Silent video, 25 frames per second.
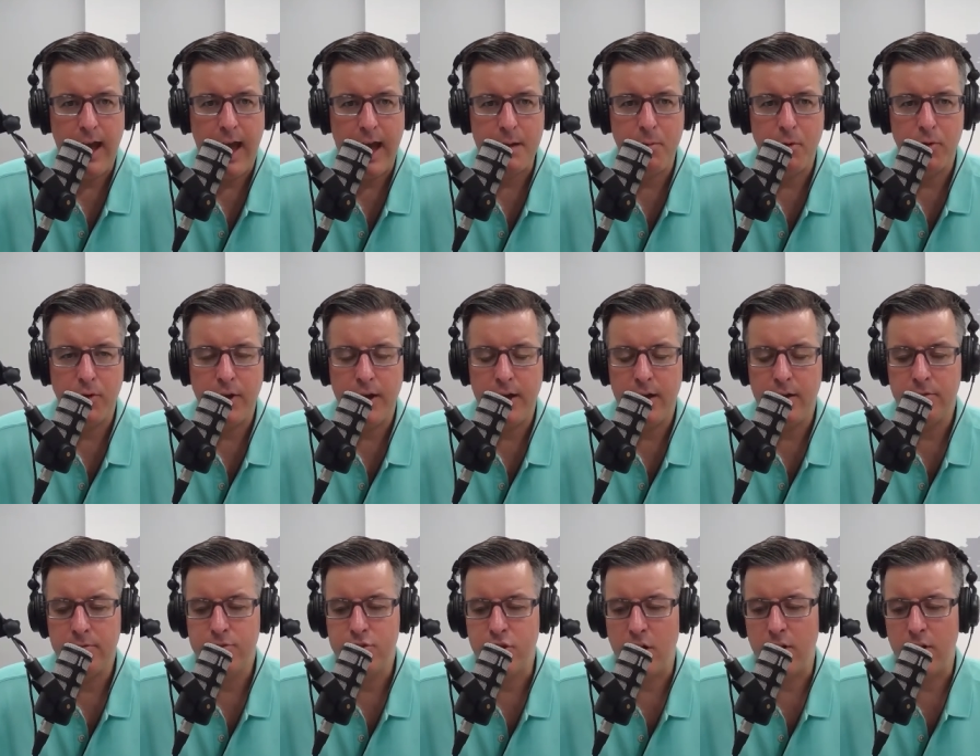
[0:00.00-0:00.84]
Adam
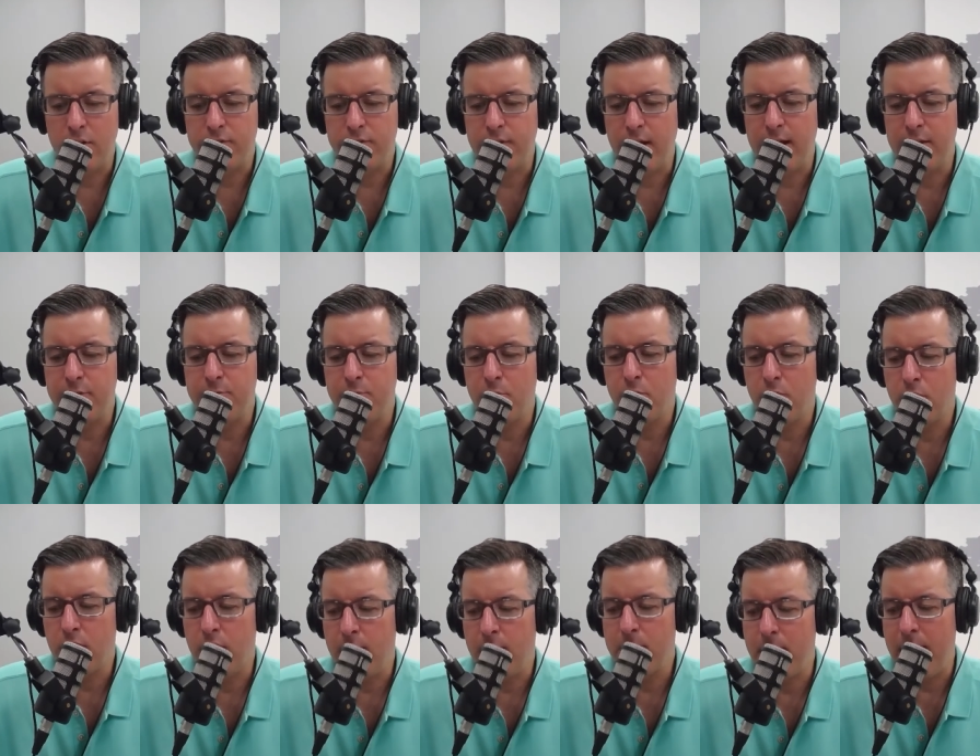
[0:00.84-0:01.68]
O'Dell, Charles
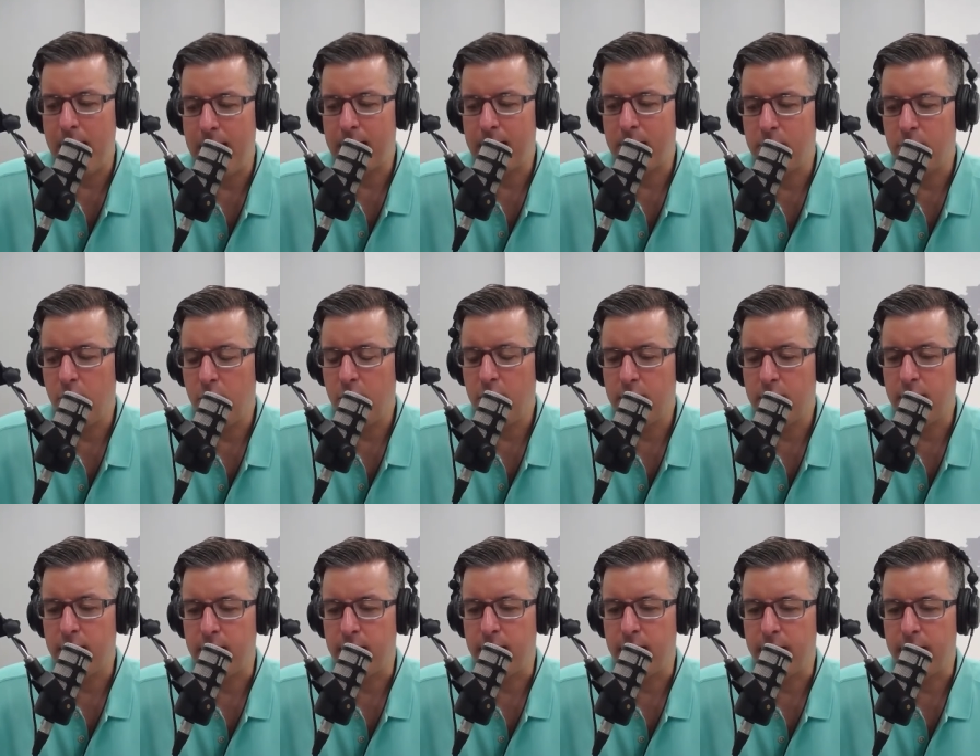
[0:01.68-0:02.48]
Sizemore, I'm Matt Clark.